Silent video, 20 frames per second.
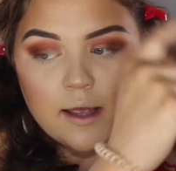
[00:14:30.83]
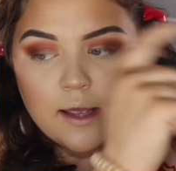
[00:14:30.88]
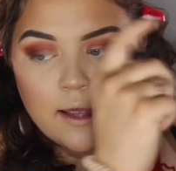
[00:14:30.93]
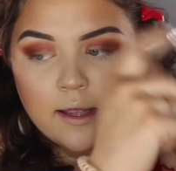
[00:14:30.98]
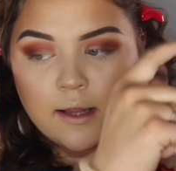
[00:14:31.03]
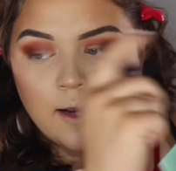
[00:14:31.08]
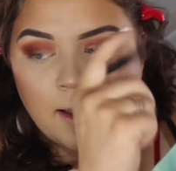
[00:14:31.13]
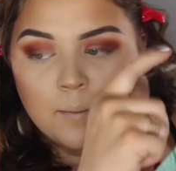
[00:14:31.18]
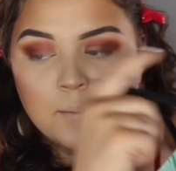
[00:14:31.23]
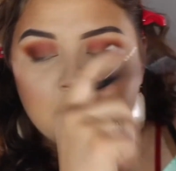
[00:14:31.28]

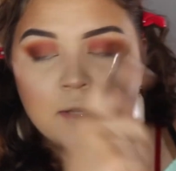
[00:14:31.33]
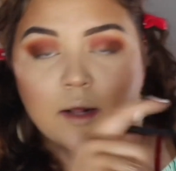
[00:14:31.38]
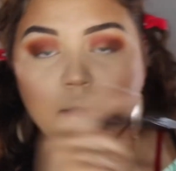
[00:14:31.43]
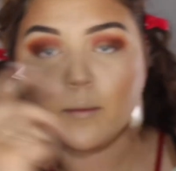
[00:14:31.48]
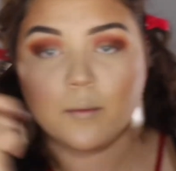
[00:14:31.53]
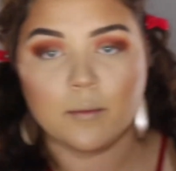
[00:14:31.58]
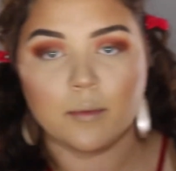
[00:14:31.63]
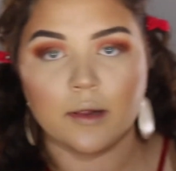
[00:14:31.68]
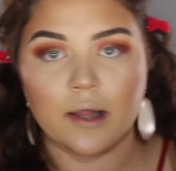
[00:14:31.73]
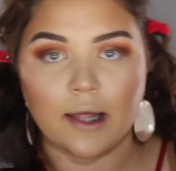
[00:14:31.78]
and I'm
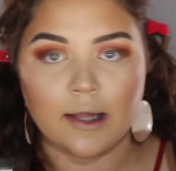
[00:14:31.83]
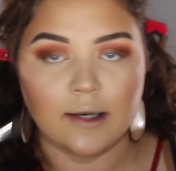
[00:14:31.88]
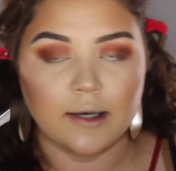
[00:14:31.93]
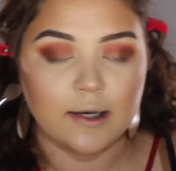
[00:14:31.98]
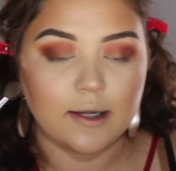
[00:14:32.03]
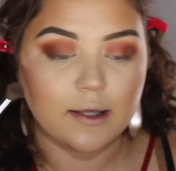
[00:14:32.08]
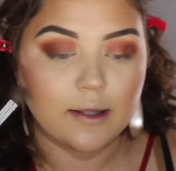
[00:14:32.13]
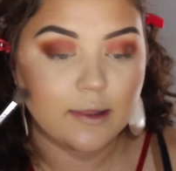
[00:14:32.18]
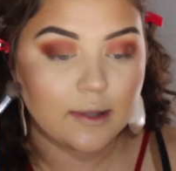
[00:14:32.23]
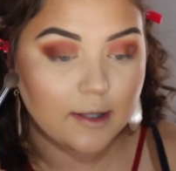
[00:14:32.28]
gonna
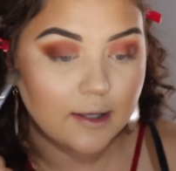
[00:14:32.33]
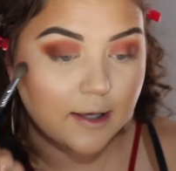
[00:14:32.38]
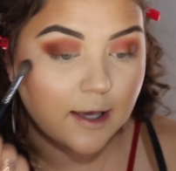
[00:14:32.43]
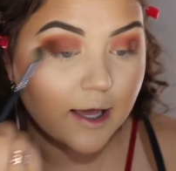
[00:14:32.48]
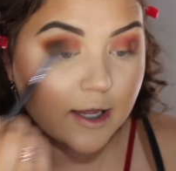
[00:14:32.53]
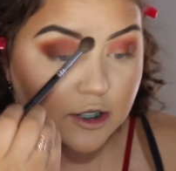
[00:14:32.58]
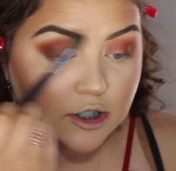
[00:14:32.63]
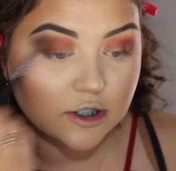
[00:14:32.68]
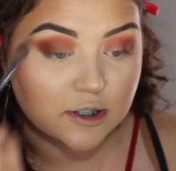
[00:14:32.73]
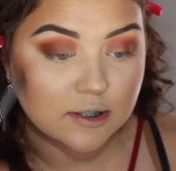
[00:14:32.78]
blend the
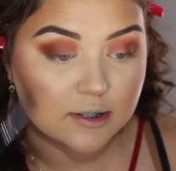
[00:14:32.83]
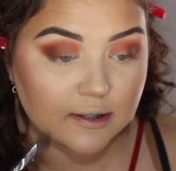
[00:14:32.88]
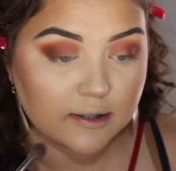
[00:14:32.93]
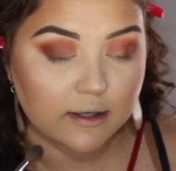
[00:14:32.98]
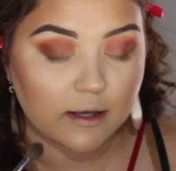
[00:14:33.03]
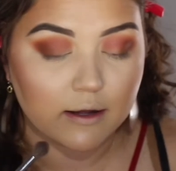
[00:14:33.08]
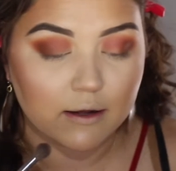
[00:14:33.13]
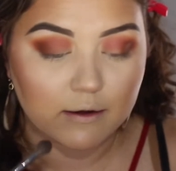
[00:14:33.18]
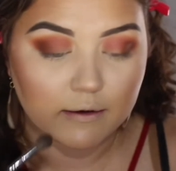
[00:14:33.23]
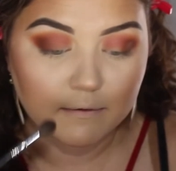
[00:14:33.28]
edges
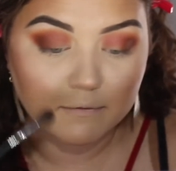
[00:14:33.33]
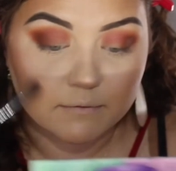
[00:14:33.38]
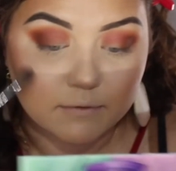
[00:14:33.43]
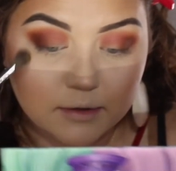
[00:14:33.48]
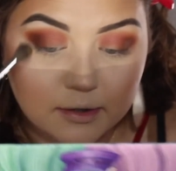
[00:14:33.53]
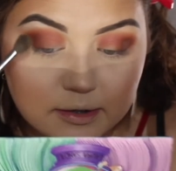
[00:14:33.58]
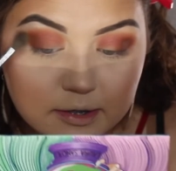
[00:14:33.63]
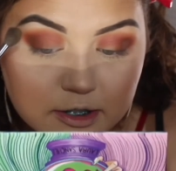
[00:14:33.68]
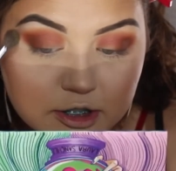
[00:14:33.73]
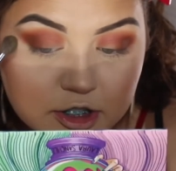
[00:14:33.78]
of
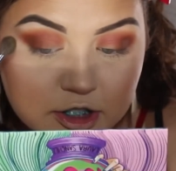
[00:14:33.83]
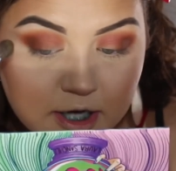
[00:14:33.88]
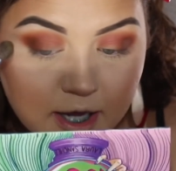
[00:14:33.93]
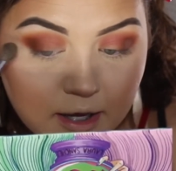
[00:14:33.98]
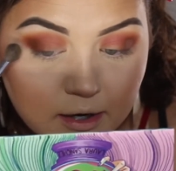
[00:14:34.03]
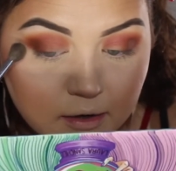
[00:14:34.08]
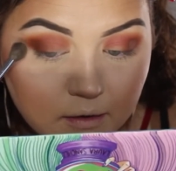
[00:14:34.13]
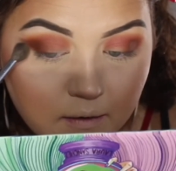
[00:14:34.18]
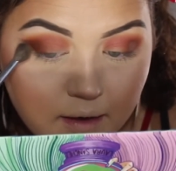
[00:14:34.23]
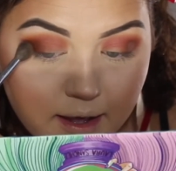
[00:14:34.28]
the
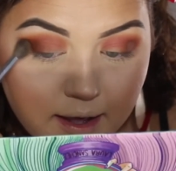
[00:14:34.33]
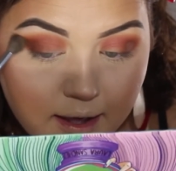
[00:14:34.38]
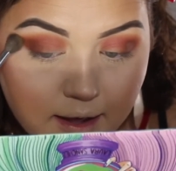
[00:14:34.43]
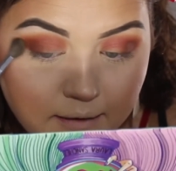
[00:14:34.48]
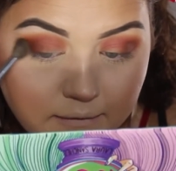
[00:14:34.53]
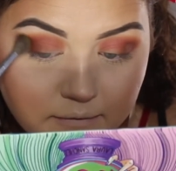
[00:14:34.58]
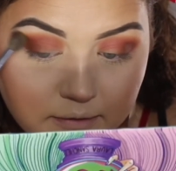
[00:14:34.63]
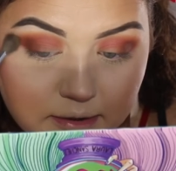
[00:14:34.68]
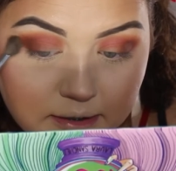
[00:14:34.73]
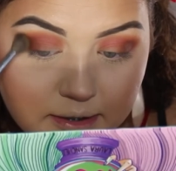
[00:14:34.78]
shadow I
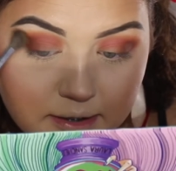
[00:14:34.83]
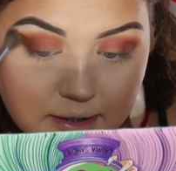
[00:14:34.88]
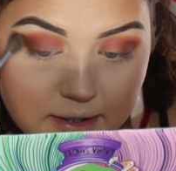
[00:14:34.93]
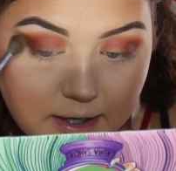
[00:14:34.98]
have laid